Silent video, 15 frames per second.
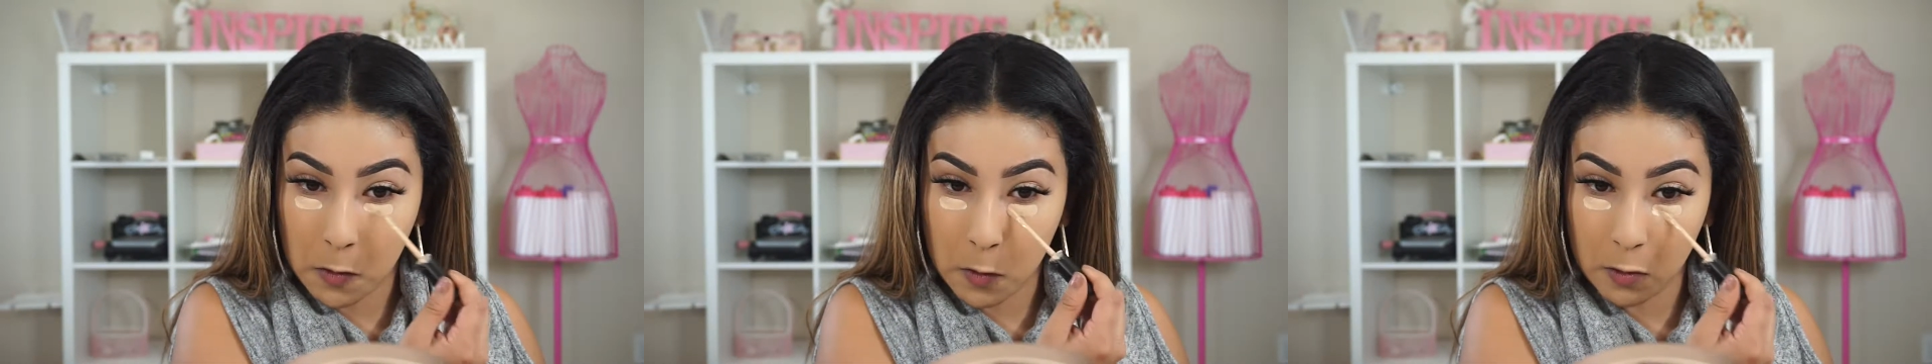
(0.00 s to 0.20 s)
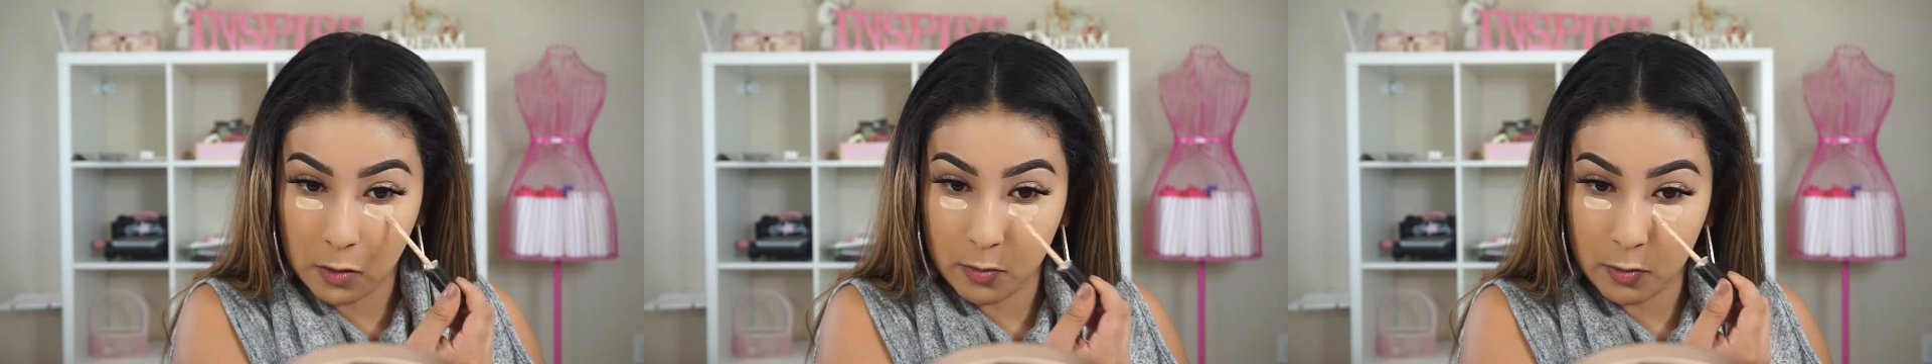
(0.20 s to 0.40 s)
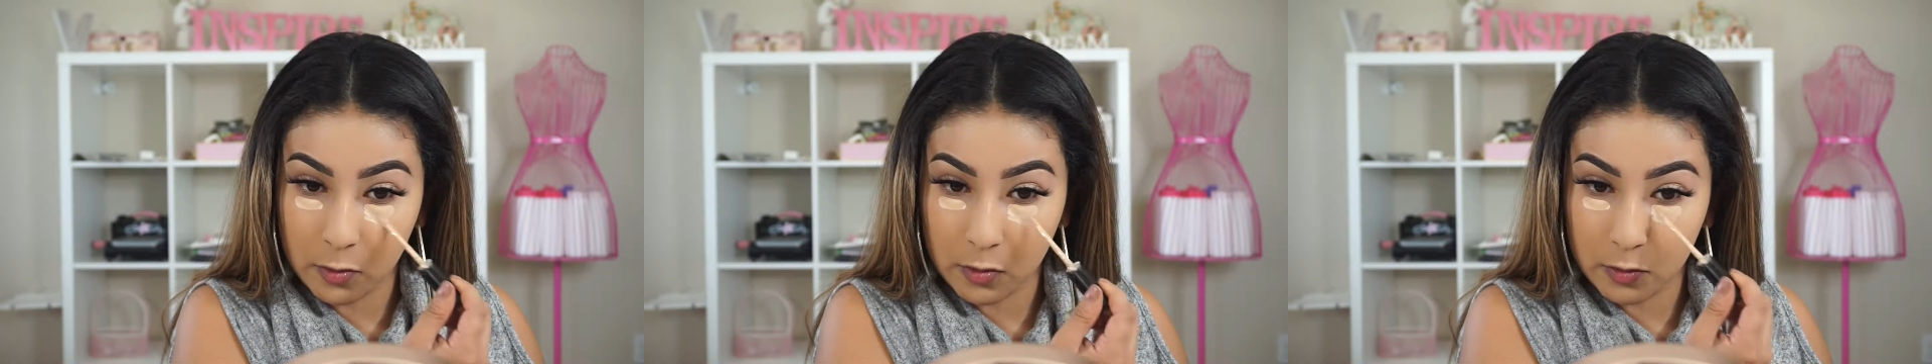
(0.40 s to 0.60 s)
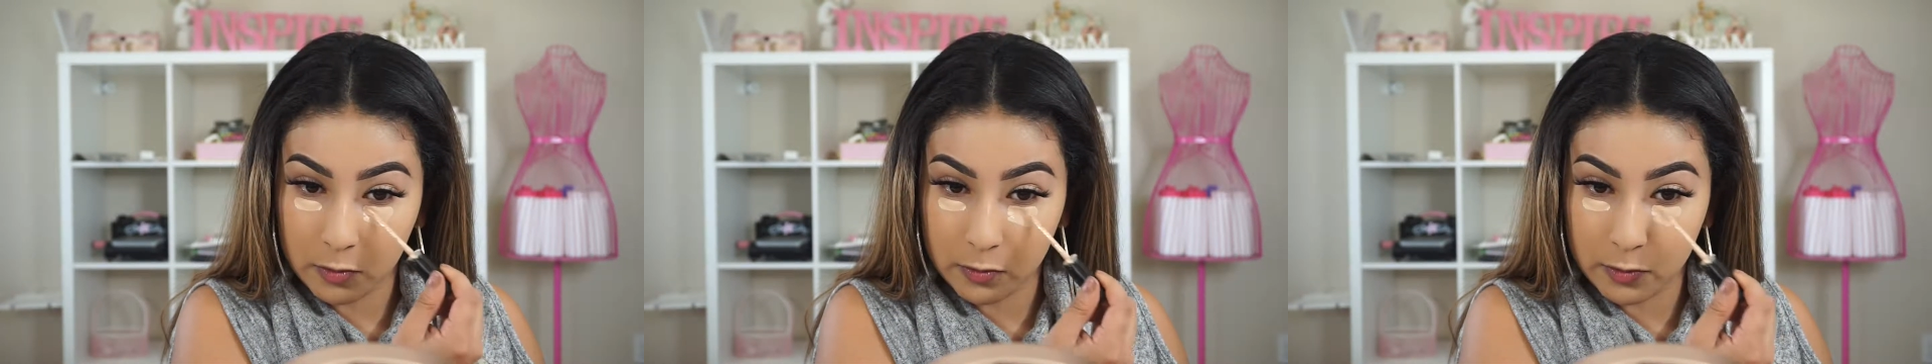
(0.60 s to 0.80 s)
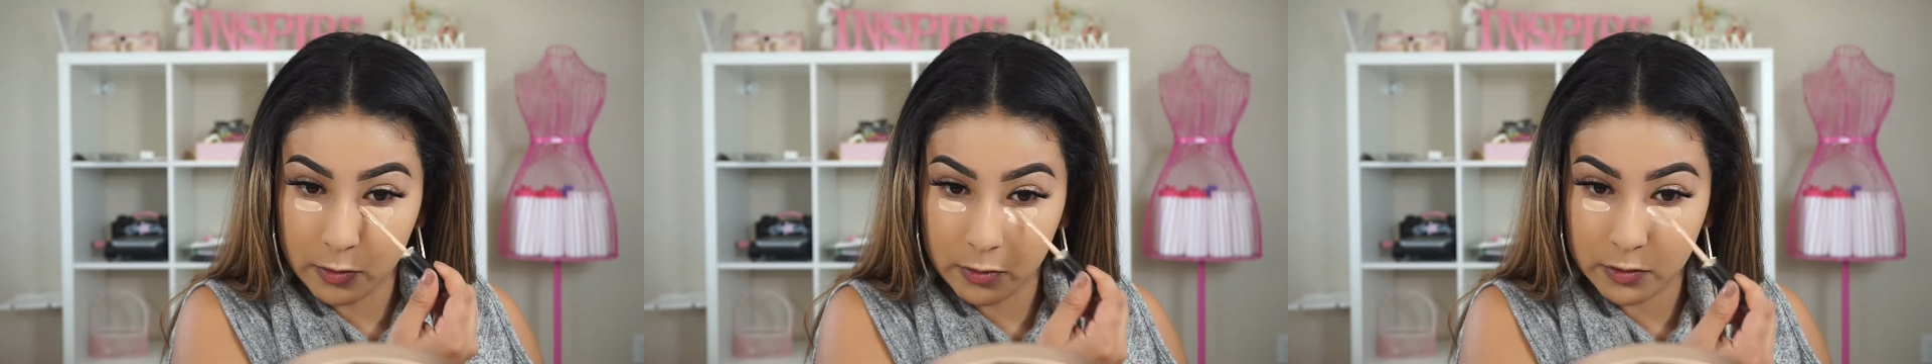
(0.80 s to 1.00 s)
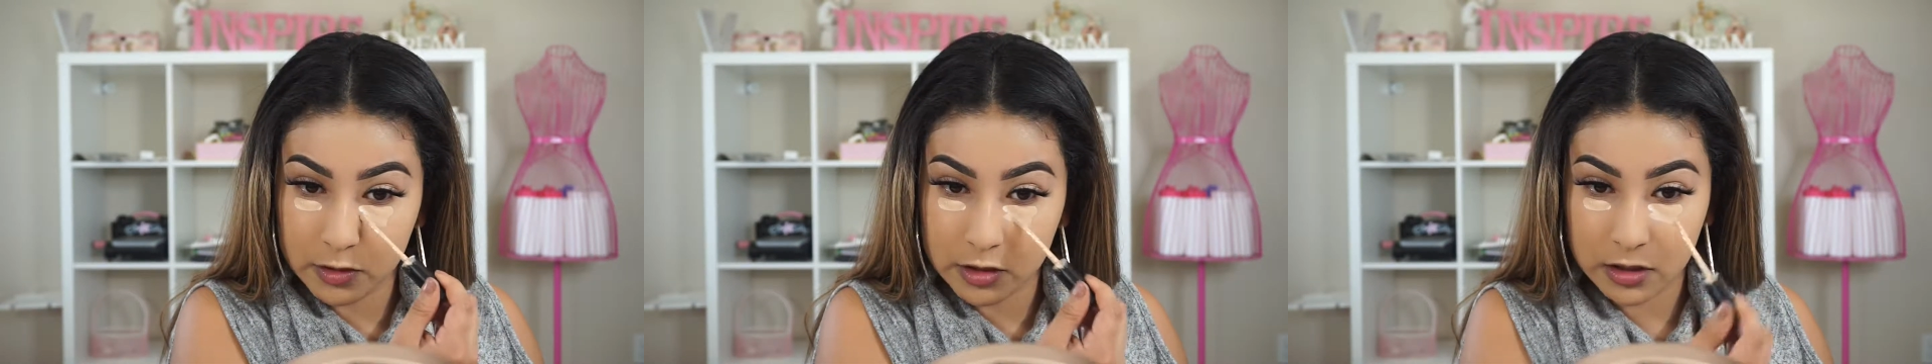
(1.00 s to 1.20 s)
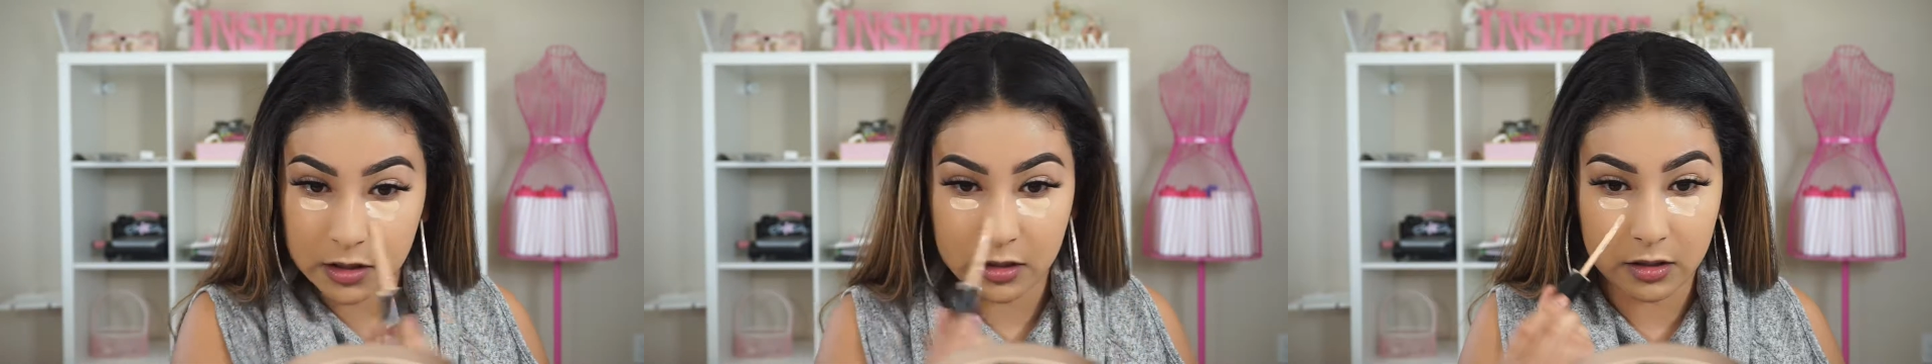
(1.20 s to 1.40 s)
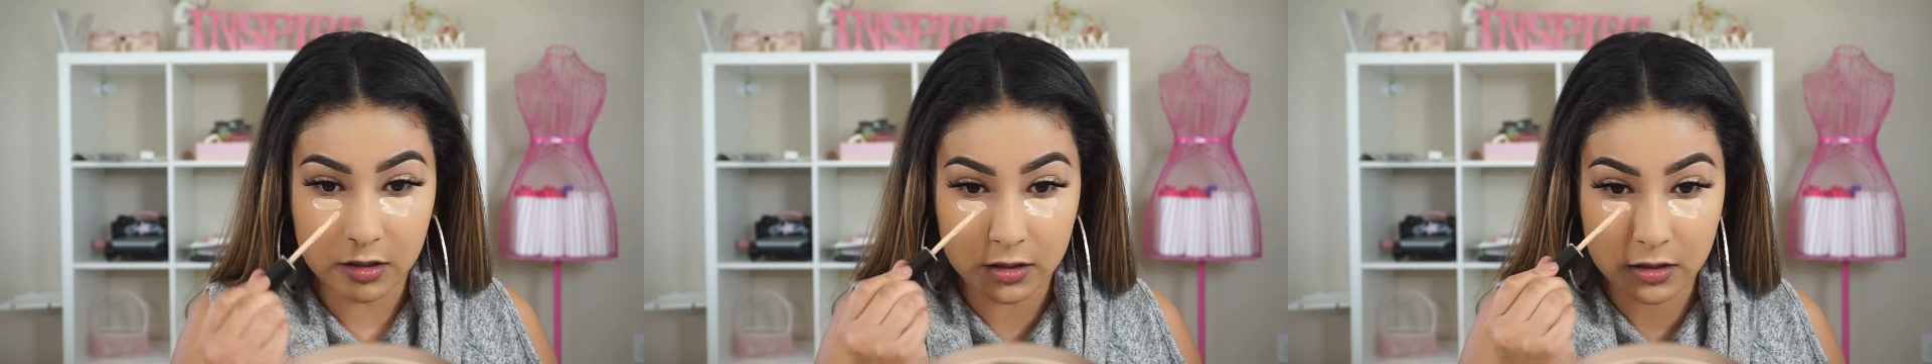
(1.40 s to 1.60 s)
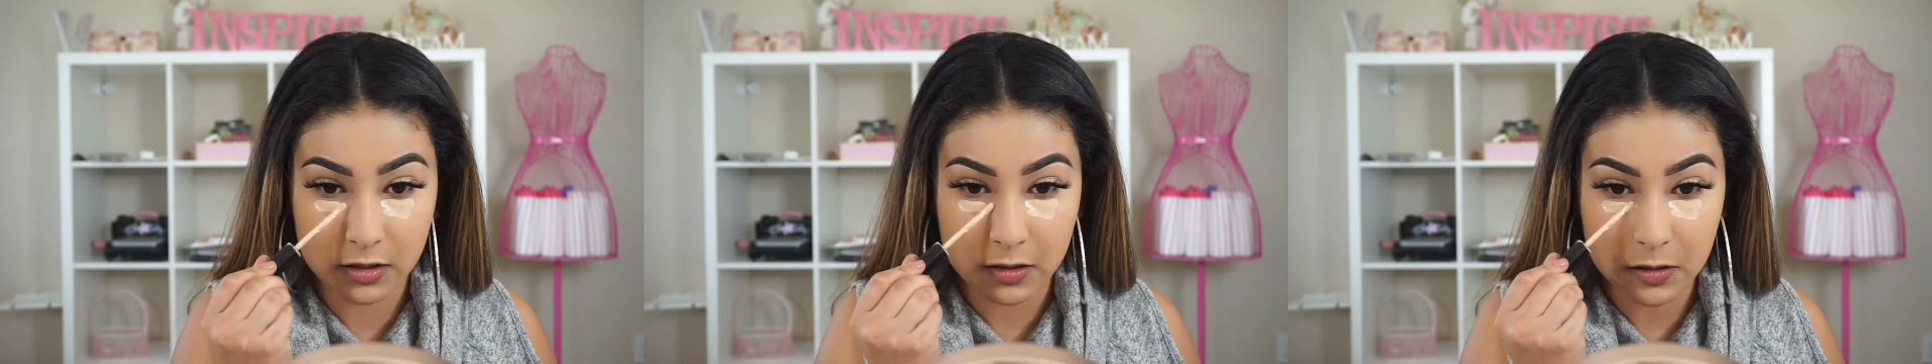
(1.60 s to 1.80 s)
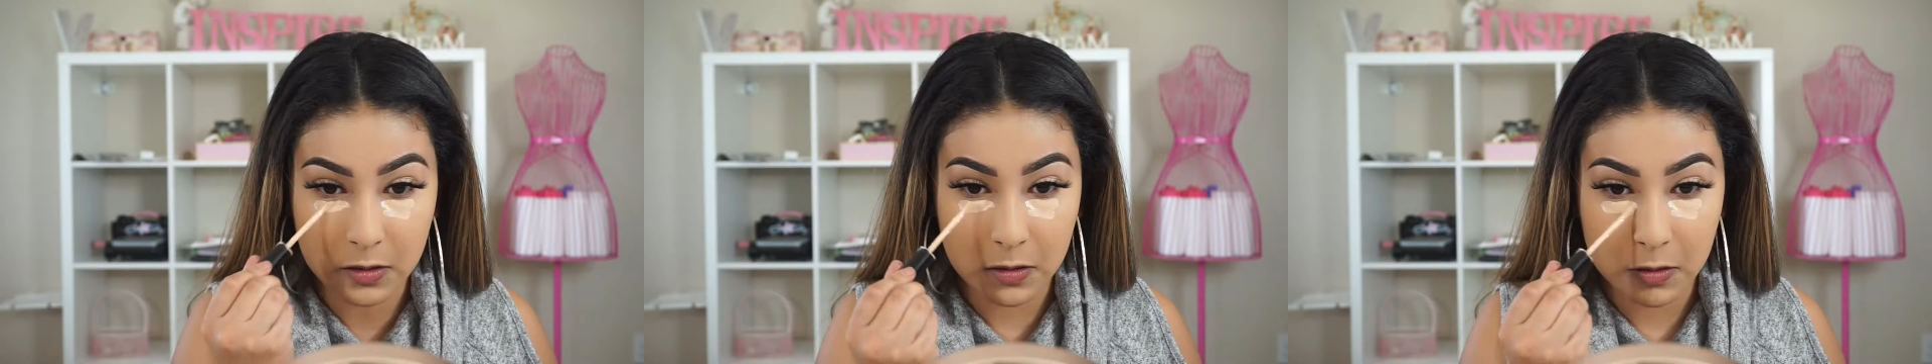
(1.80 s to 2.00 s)
normal
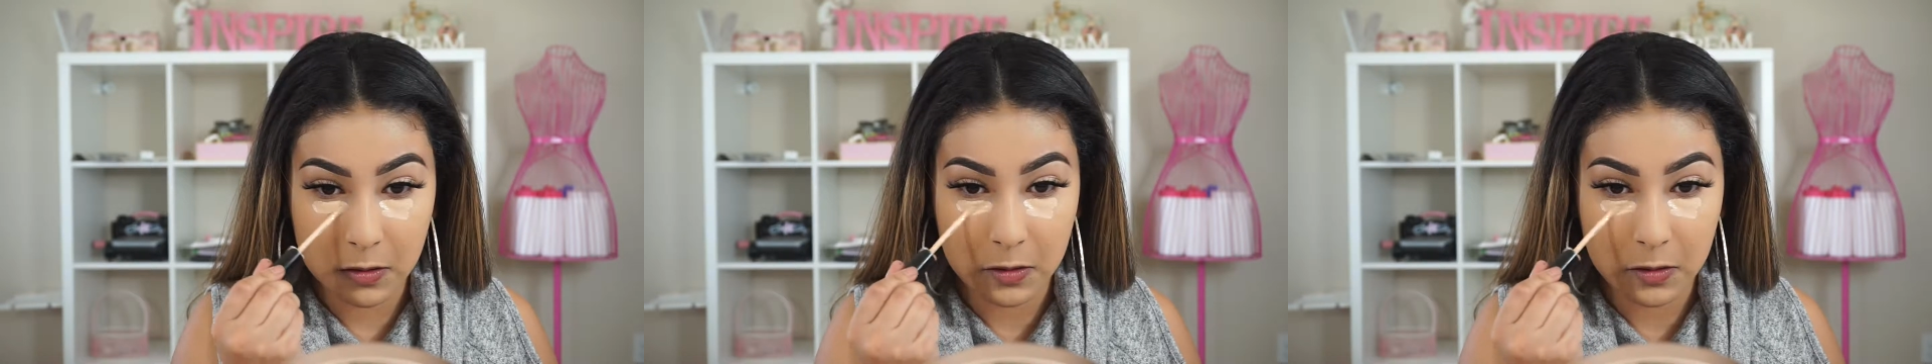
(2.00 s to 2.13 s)
routine.